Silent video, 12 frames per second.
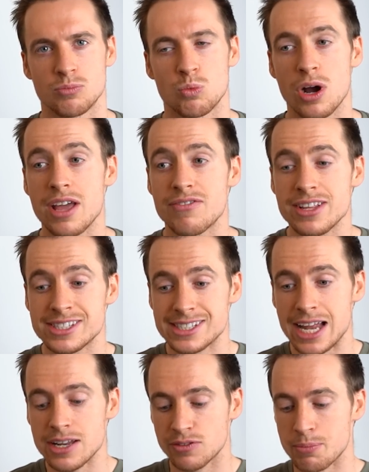What if
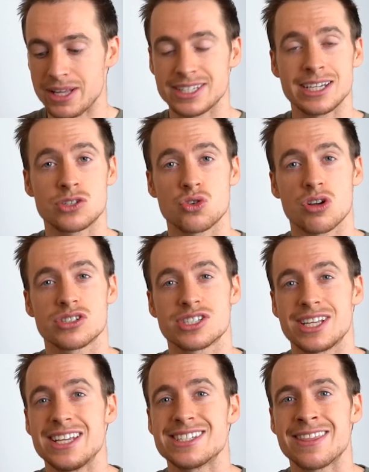instead of committing
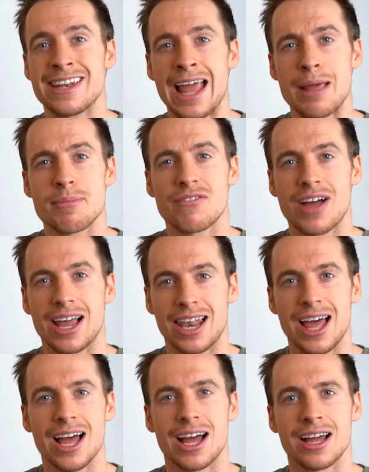atrocities in the name of
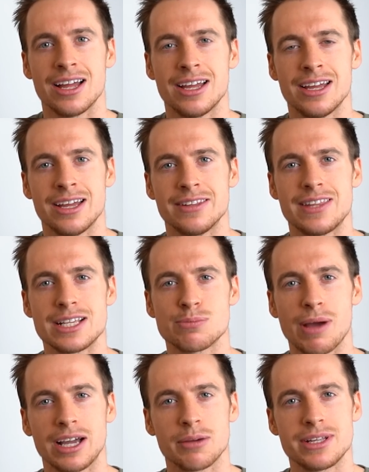Allah, this
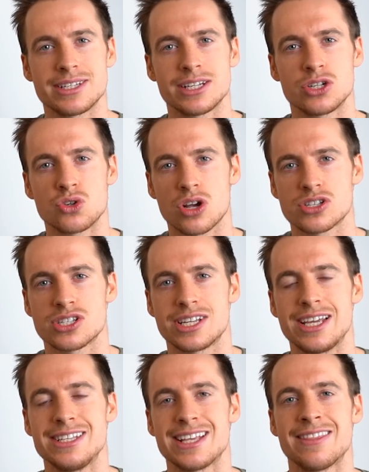man committed
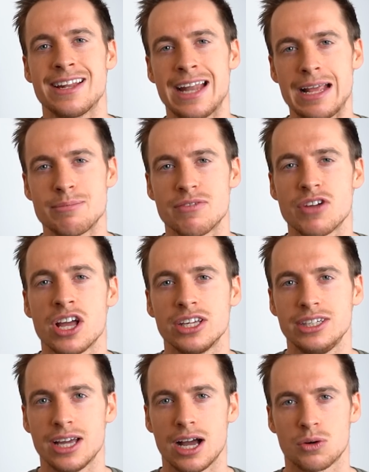atrocities in the name of
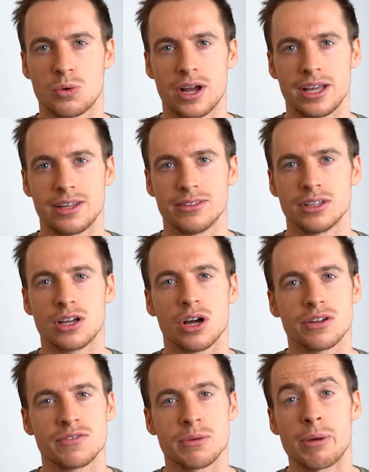Yahweh, the God
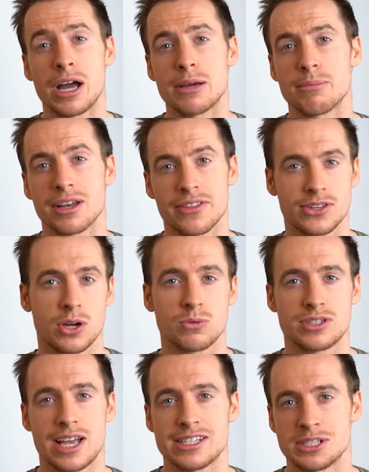of the Bible and the Old
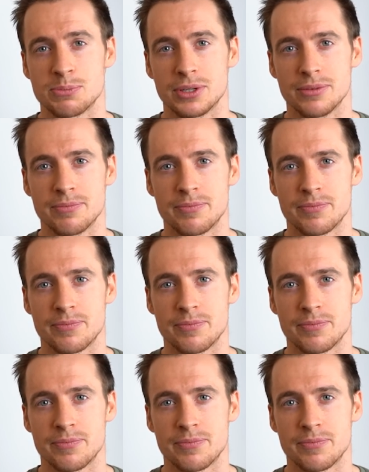Testament?